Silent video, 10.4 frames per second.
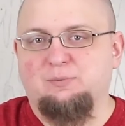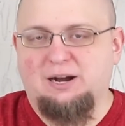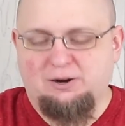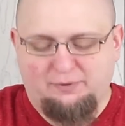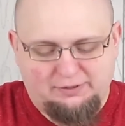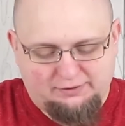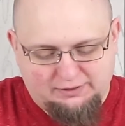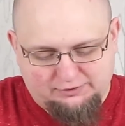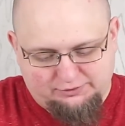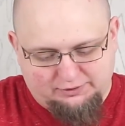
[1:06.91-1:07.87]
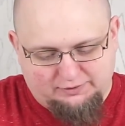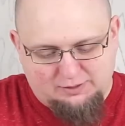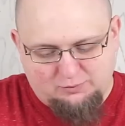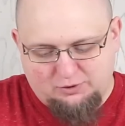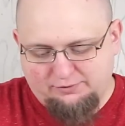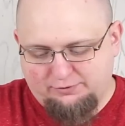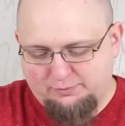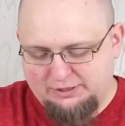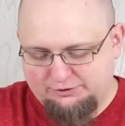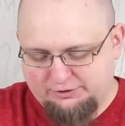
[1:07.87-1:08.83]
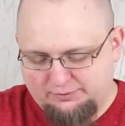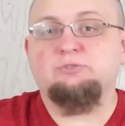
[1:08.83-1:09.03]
Wow, that's a lot more information.